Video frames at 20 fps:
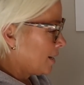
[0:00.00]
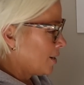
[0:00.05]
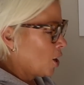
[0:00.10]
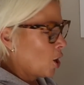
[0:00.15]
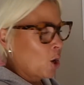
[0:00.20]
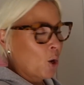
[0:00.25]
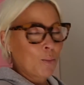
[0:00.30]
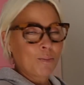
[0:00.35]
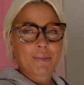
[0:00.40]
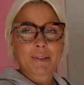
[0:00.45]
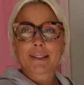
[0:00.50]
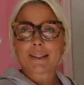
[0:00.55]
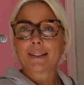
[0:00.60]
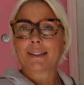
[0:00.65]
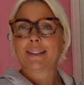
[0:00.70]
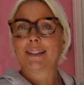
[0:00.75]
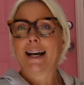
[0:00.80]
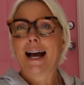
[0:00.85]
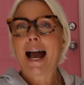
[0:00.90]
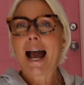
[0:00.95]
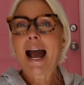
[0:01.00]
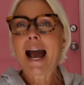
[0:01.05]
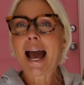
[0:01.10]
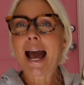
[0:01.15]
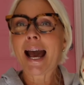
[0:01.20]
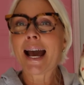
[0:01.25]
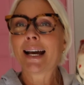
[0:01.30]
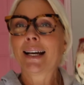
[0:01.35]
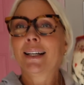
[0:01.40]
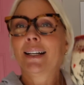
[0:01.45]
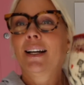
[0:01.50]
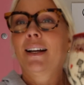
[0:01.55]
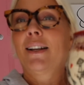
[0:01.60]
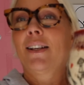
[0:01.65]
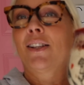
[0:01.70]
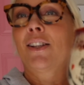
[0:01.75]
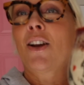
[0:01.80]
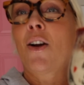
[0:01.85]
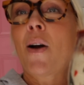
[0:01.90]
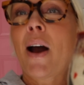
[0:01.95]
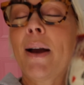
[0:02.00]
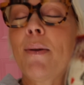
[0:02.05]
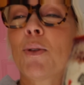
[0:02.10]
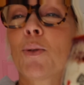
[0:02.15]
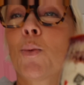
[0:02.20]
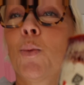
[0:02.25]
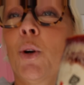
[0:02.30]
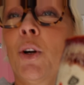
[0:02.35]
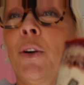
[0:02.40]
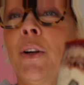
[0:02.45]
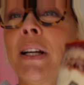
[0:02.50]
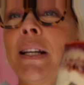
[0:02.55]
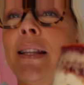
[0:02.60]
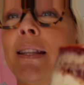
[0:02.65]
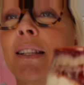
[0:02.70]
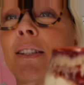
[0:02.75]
gnomes. So I was worried